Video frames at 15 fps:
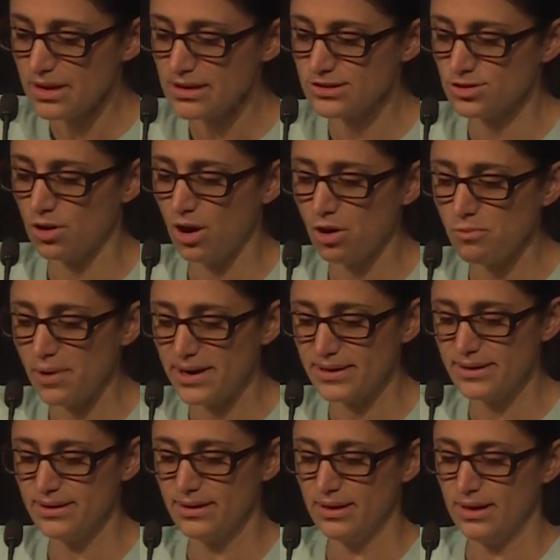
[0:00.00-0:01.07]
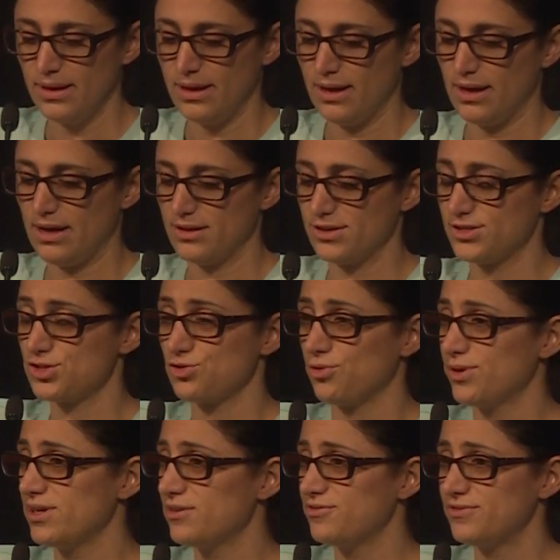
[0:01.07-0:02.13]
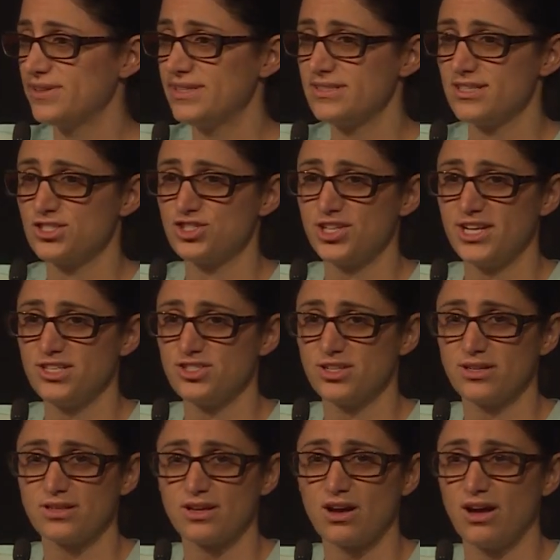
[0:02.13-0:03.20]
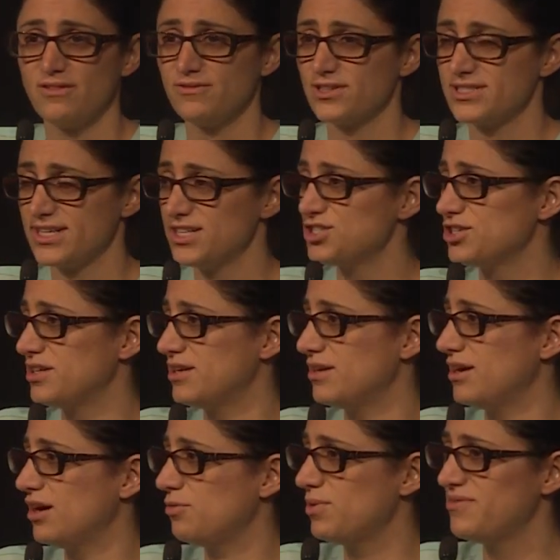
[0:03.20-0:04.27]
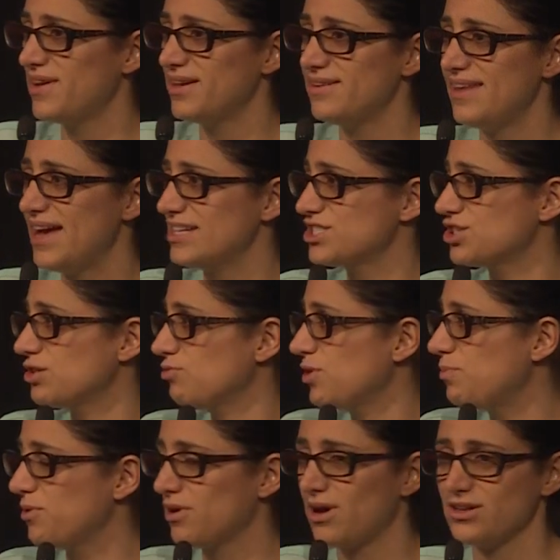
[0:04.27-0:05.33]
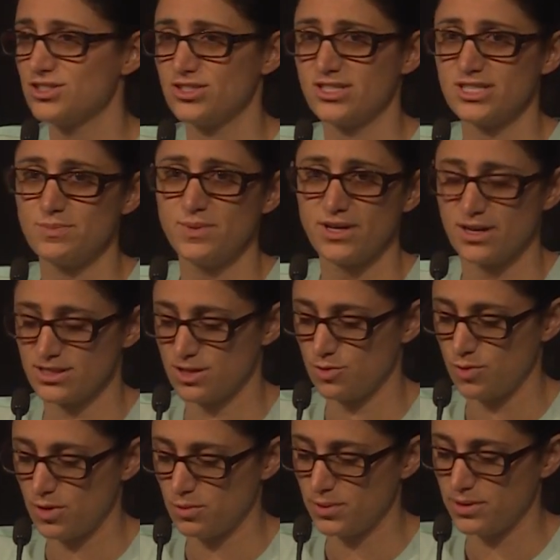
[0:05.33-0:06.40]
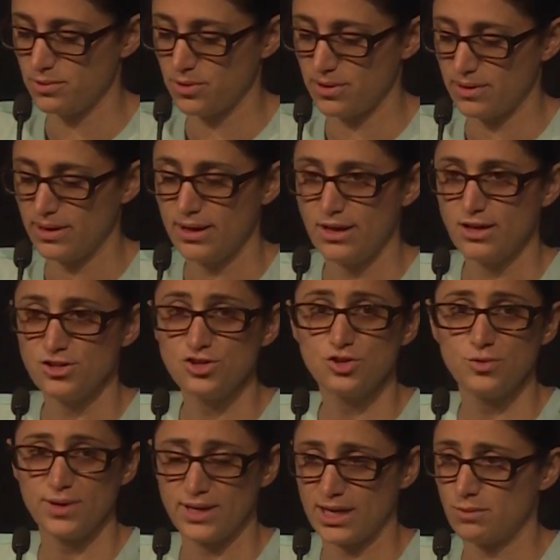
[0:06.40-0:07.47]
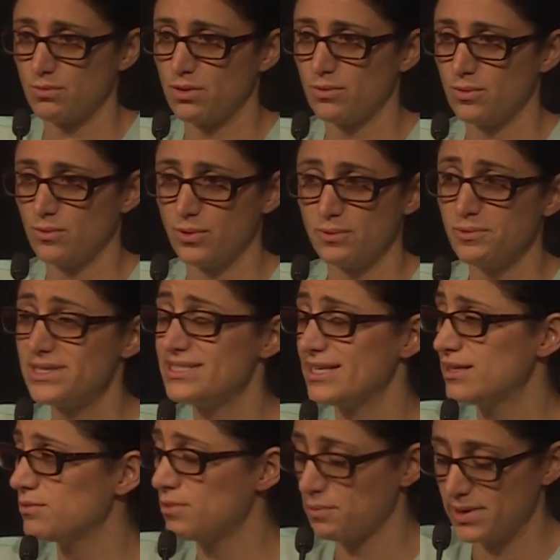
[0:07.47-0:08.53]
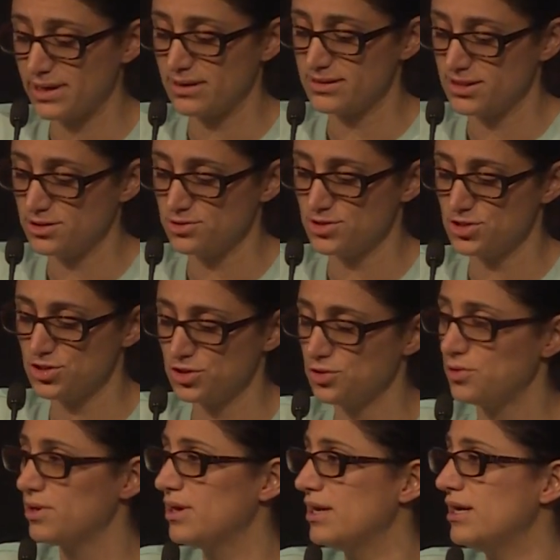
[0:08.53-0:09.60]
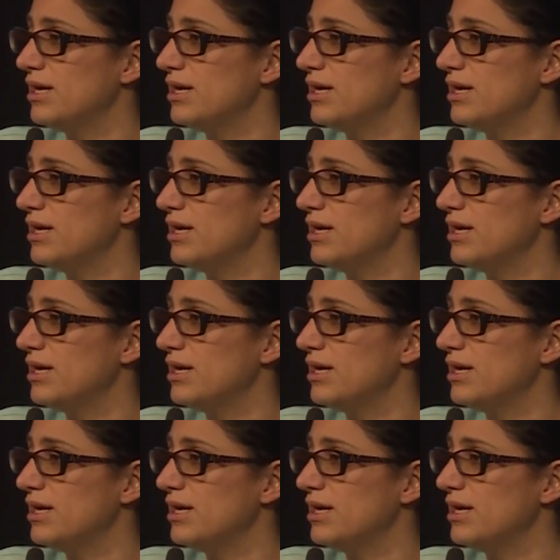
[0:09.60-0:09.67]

So already, the story of Flint is changing the conversation. We've had national repercussions because of what we were doing and what we did and what we continue to do.